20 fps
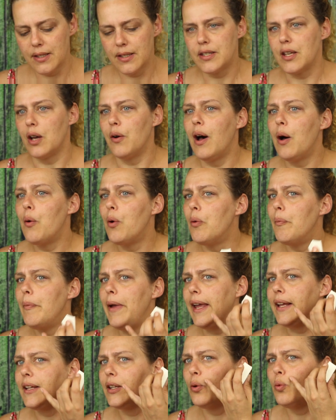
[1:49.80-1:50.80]
So I will
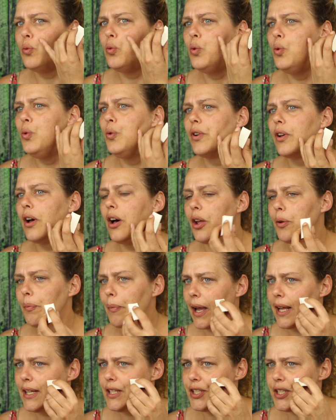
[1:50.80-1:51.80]
make the wound on
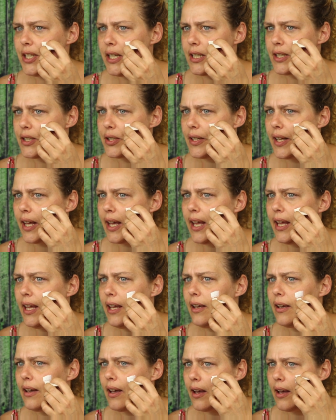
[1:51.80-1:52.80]
my cheek
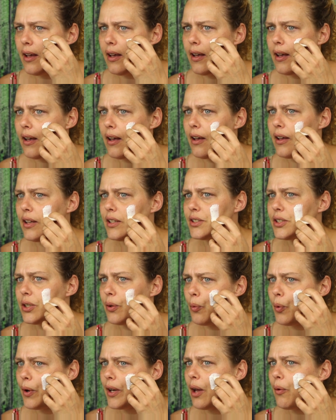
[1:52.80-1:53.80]
today.
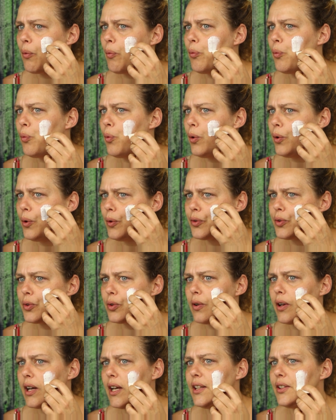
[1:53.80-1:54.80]
So what I will
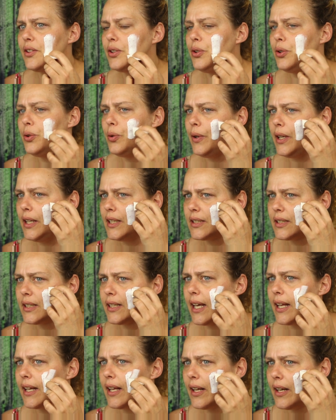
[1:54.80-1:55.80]
try to do is
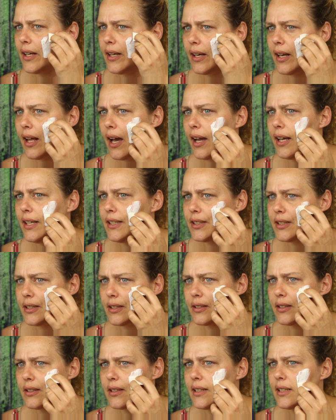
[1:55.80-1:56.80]
get a
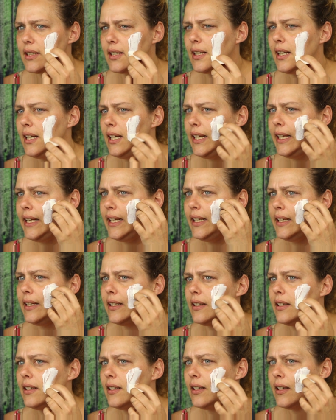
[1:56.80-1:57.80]
nice
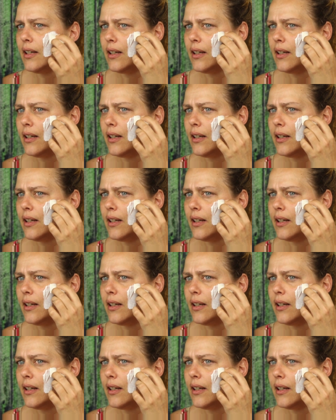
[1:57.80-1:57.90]
clean